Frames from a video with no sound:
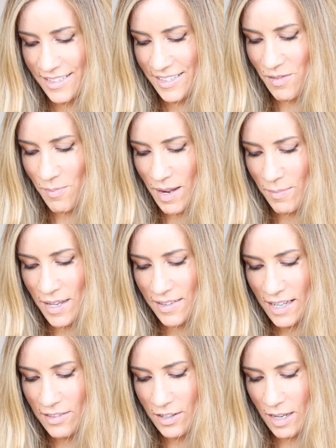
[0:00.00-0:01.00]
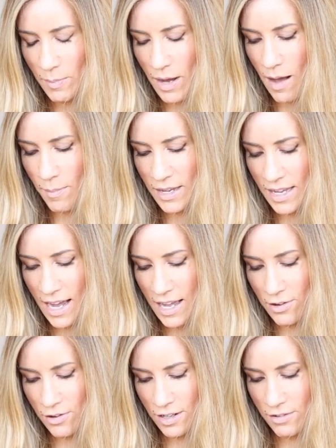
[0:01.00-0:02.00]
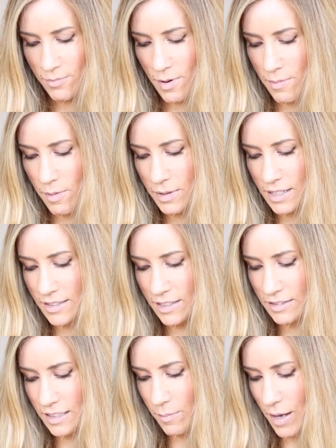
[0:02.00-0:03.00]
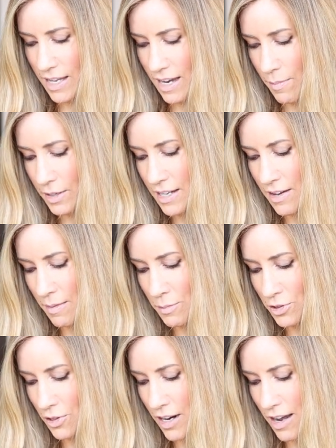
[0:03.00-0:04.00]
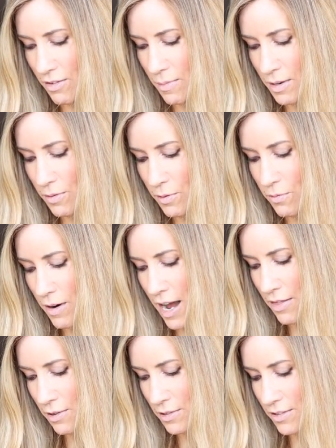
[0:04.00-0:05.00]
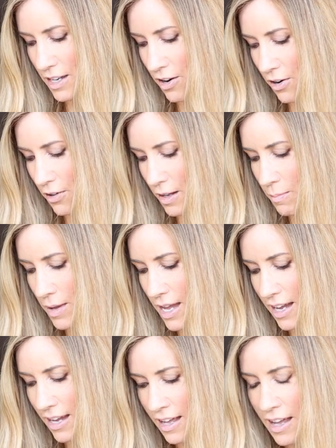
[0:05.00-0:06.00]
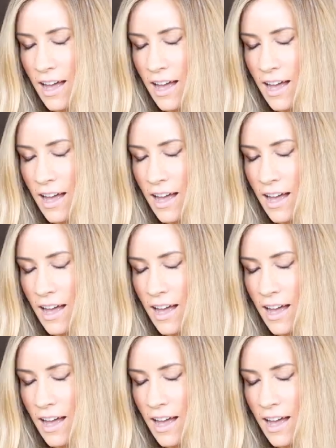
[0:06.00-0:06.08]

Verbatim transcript: Don't mind me as I look at Poppy. I could have probably tilted my camera down. I'm sure everybody would rather see her than me.